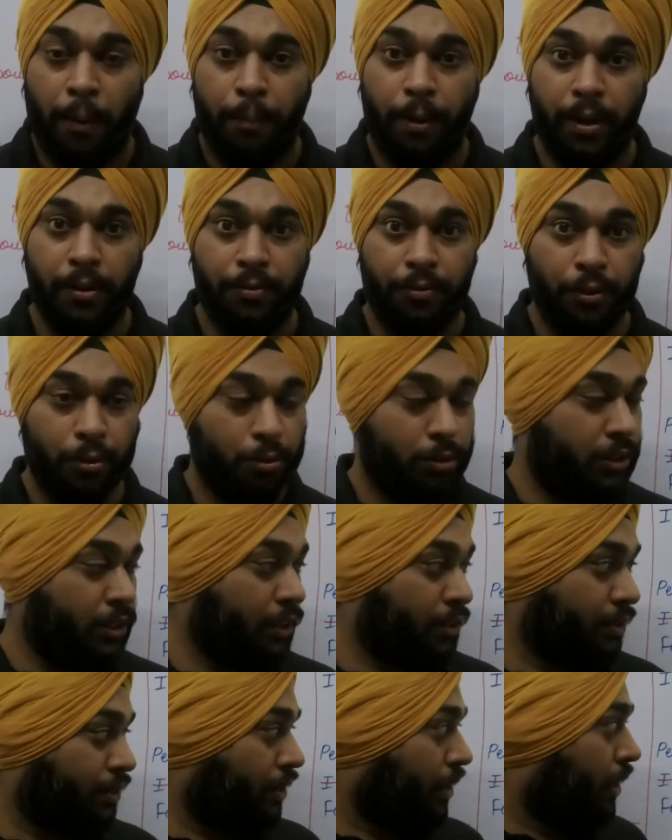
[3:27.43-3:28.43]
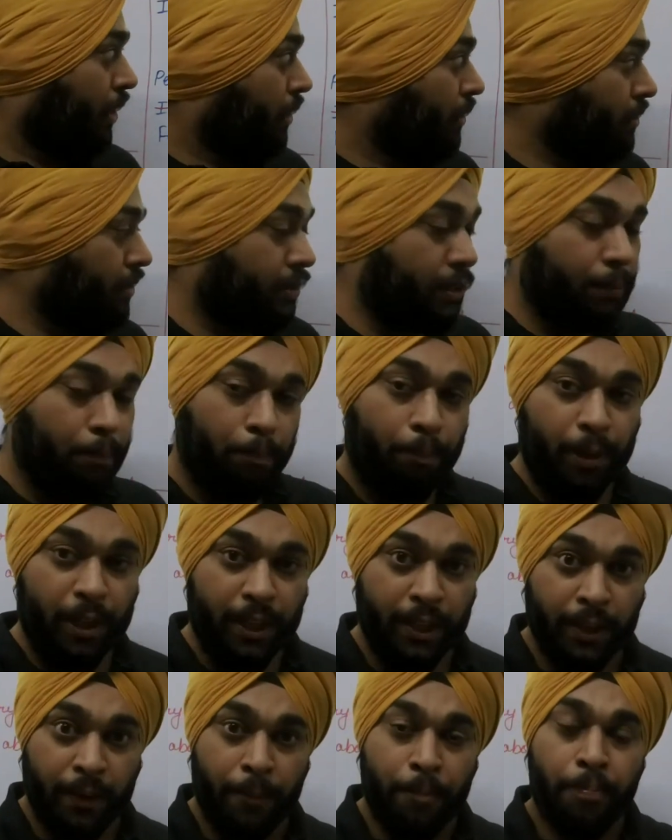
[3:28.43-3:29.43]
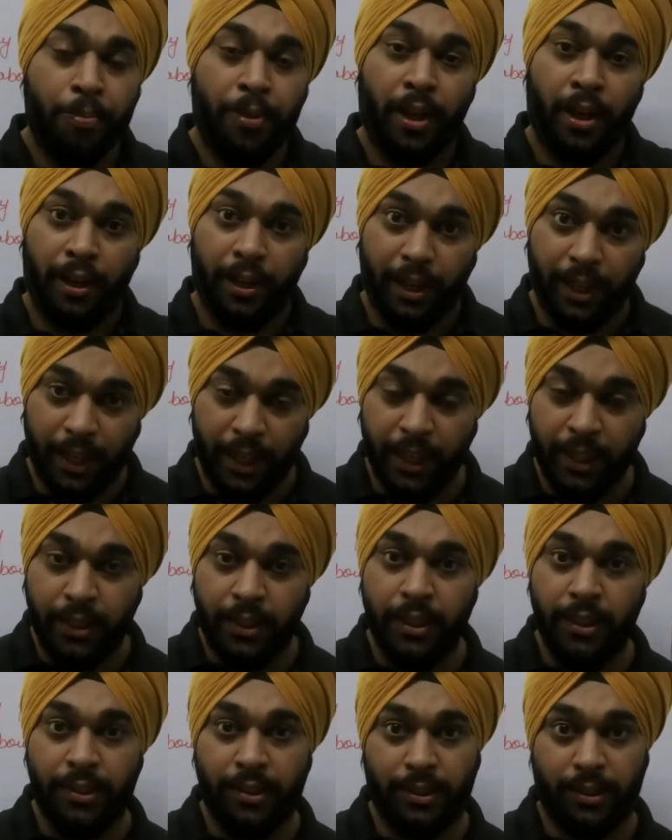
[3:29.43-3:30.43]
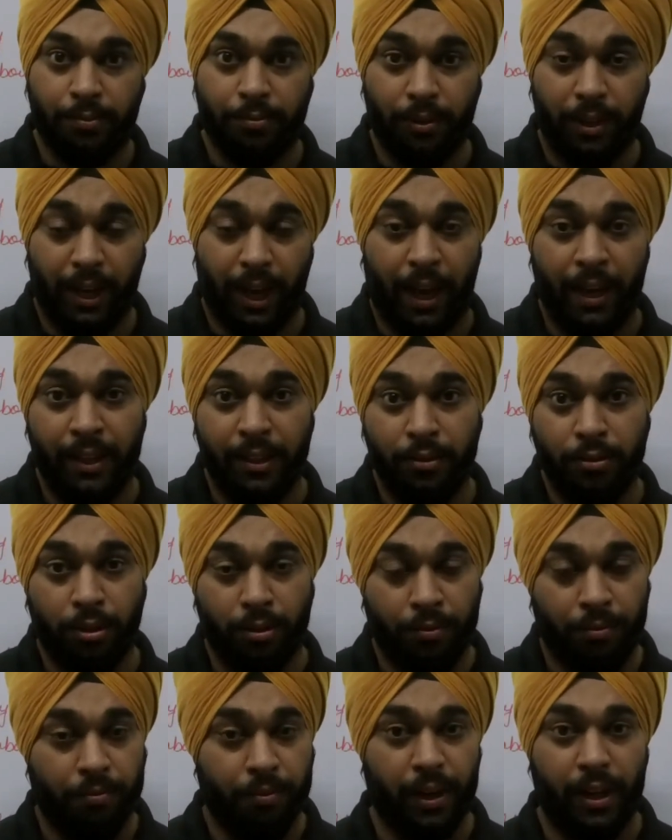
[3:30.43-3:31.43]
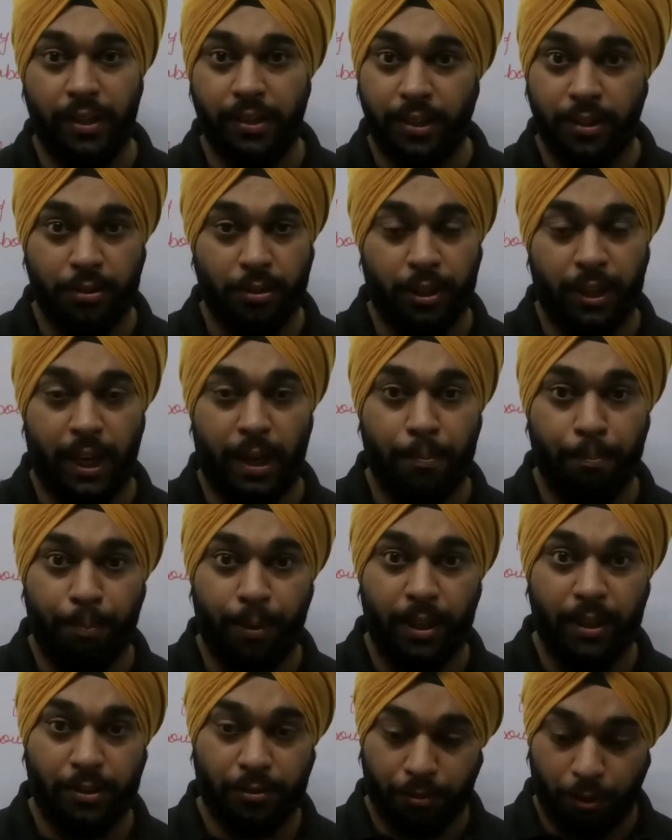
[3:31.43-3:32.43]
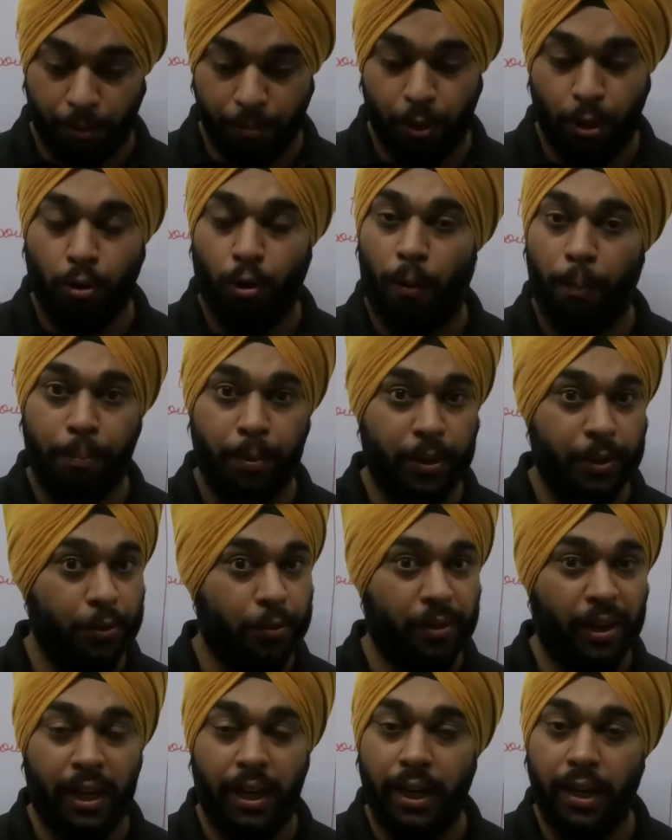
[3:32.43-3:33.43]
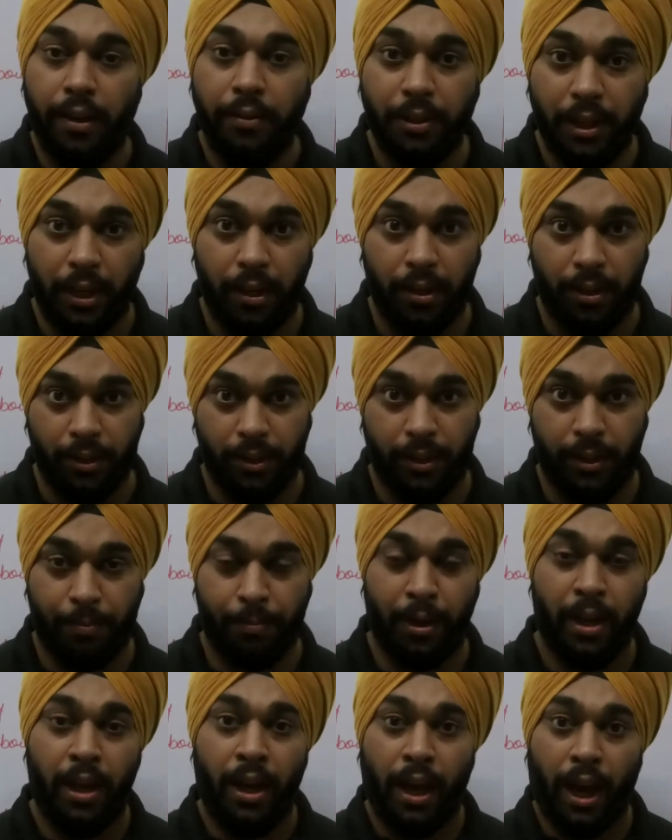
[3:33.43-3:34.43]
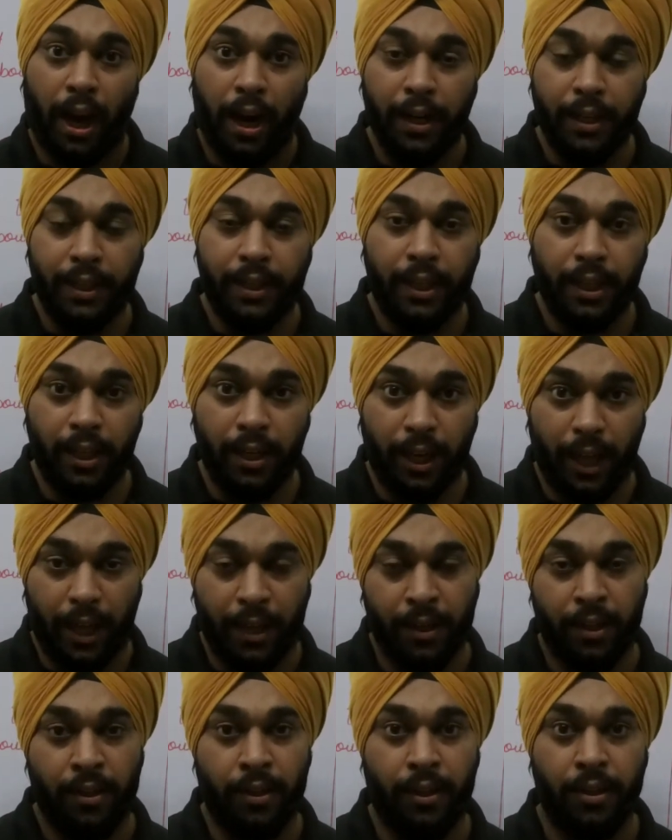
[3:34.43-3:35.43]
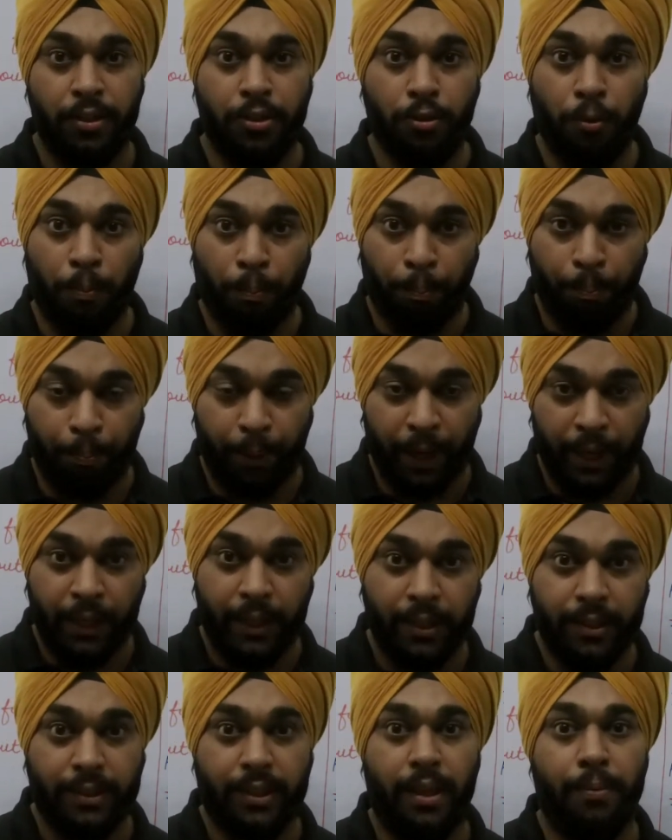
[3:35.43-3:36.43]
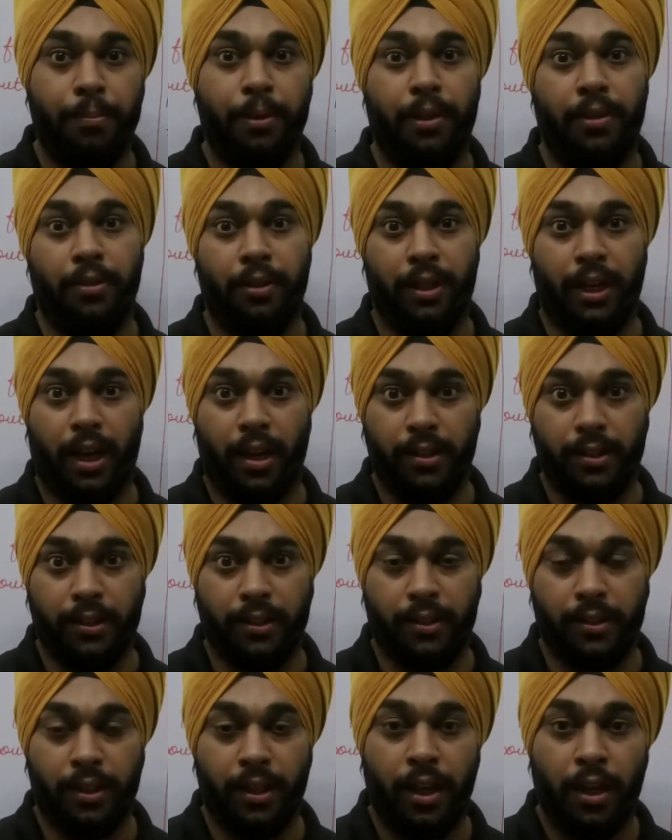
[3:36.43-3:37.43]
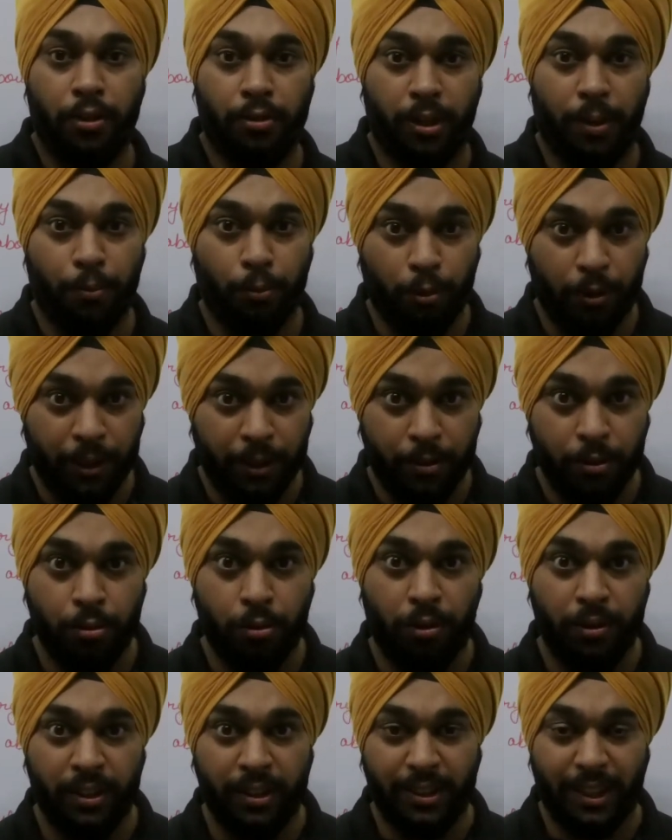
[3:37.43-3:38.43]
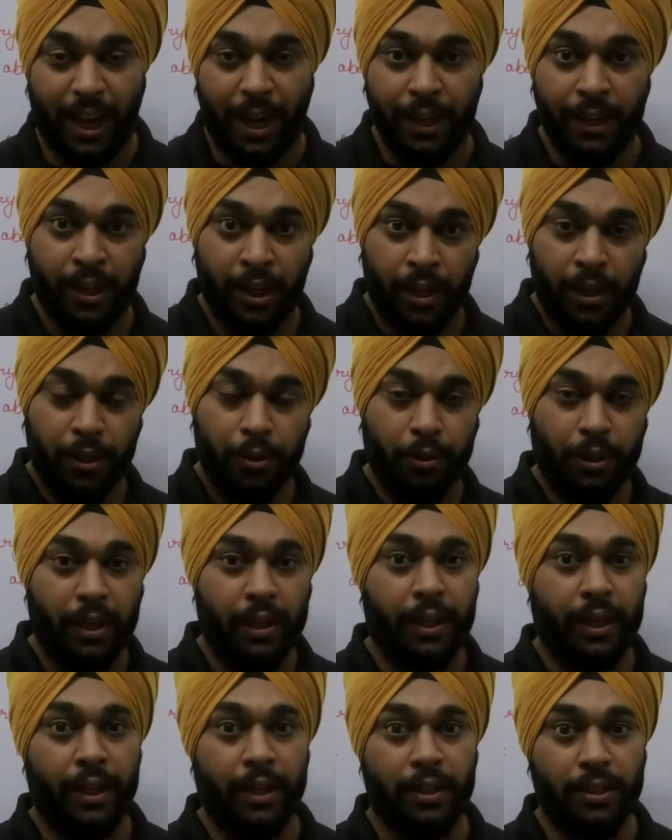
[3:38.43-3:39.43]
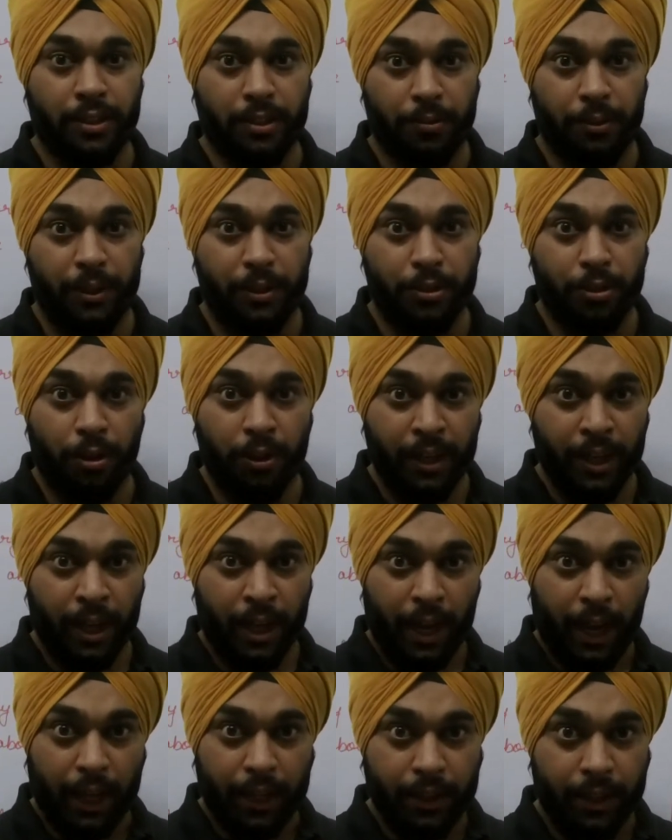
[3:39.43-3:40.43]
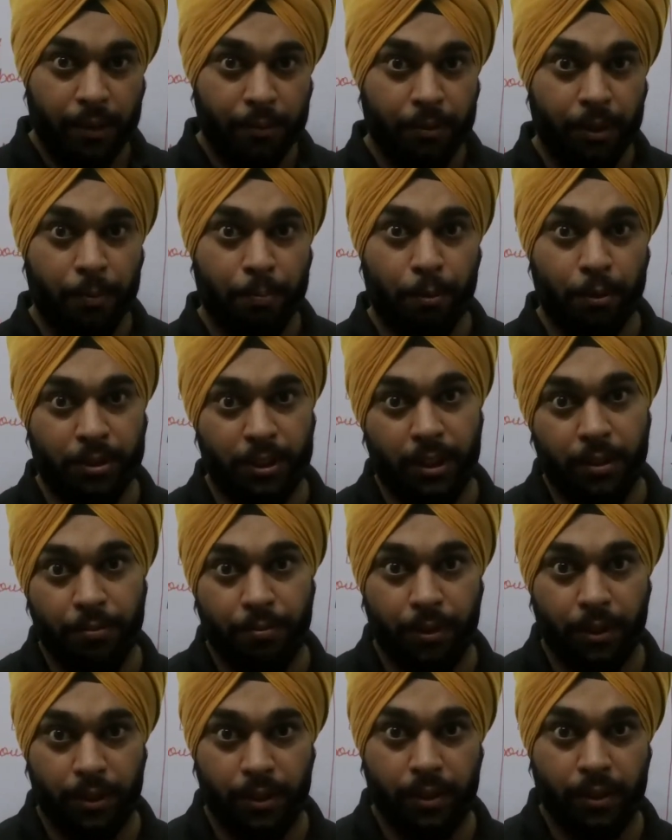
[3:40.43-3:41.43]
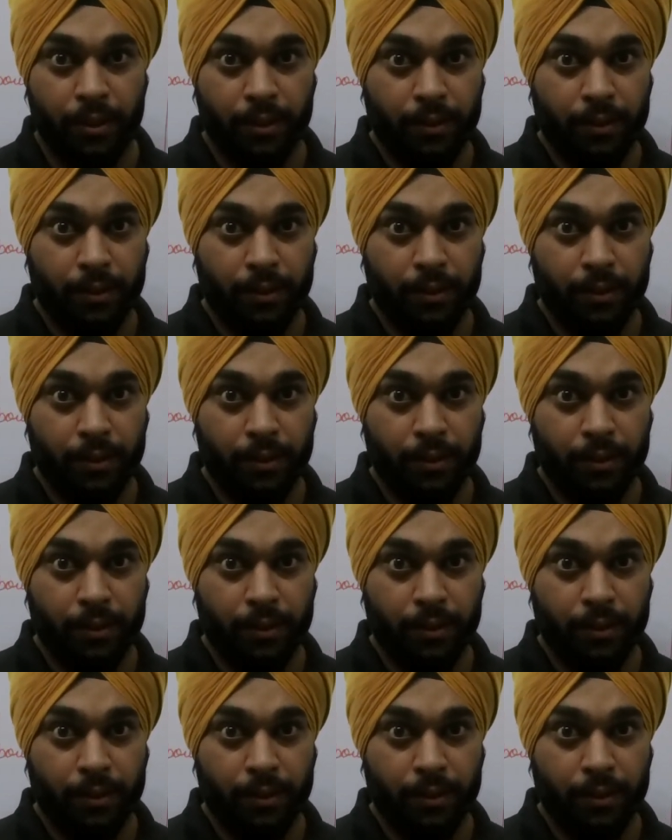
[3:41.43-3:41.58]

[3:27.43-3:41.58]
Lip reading: But if you just simply read these lines or phrases or templates from your copy, you will never learn them until and unless you practice them in your tasks. So I'm going to go on the side, you can take a screenshot, and then we'll proceed further.